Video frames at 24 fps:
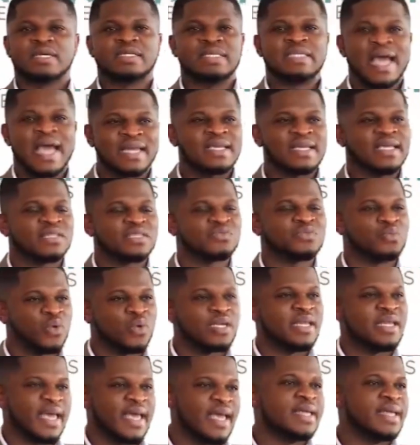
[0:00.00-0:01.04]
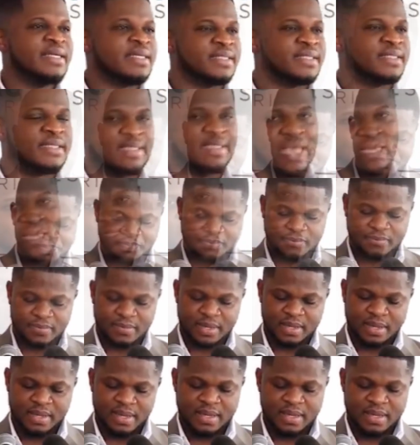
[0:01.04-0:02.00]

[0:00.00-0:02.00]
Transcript: That is what the NDC stands for.